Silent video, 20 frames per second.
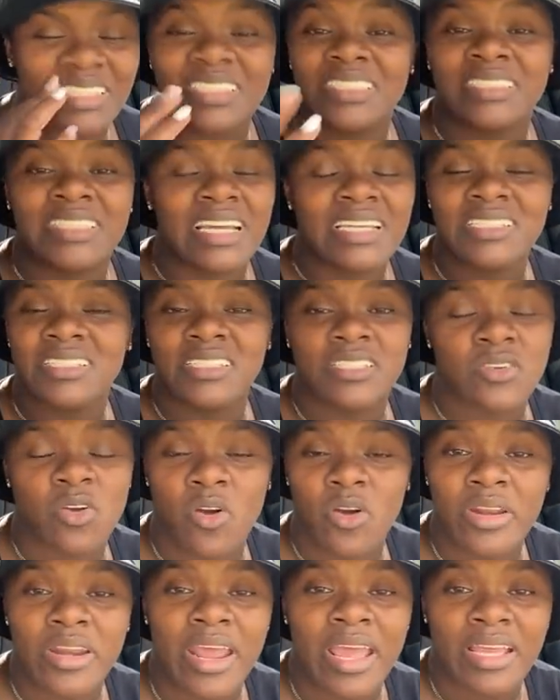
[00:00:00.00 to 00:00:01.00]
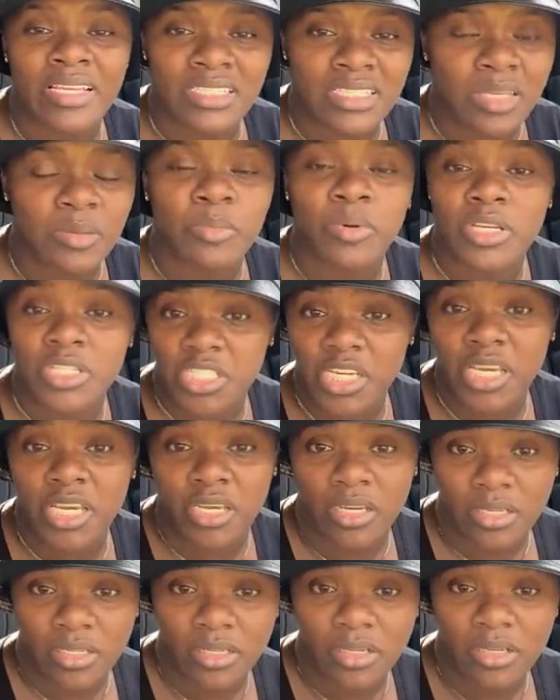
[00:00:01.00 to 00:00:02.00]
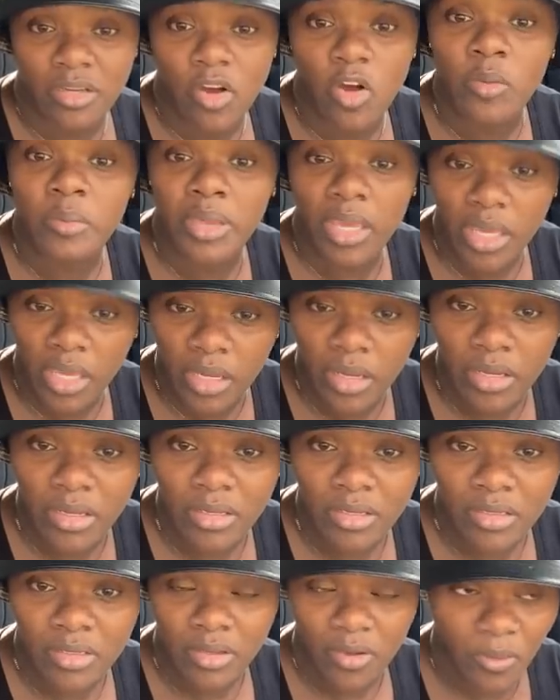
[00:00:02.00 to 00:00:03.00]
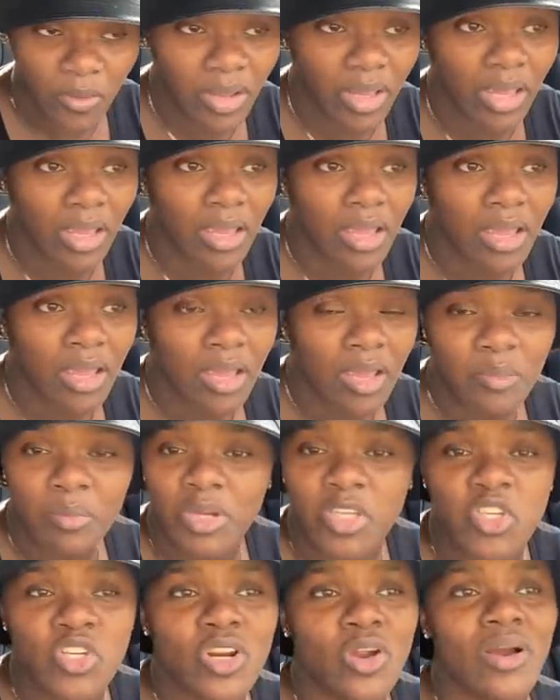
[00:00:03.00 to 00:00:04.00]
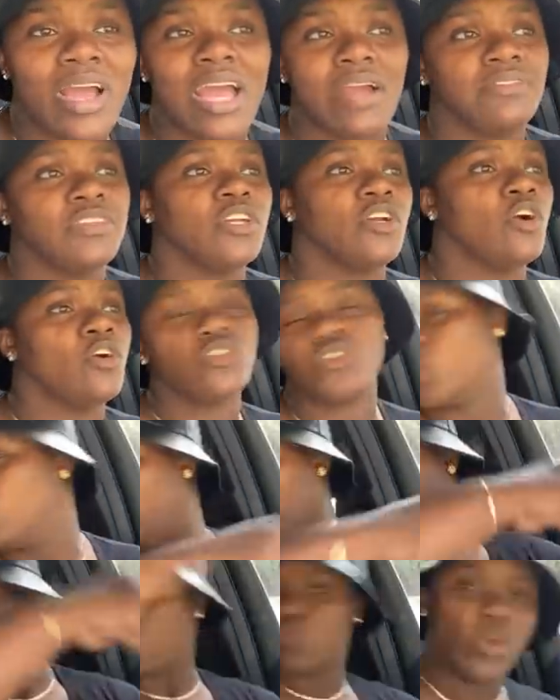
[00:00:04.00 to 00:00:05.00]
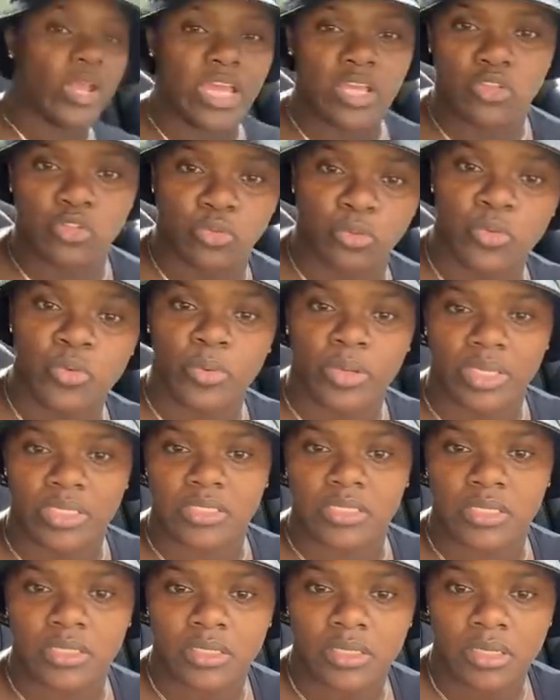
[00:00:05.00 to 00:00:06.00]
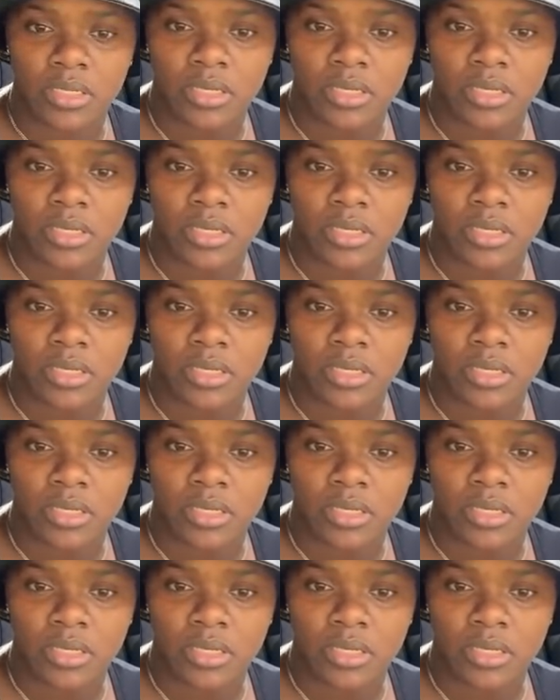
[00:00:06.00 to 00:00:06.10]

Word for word: That's just called nasty. Brush your hair. Comb your hair, okay? But you don't have to go through and rake through it,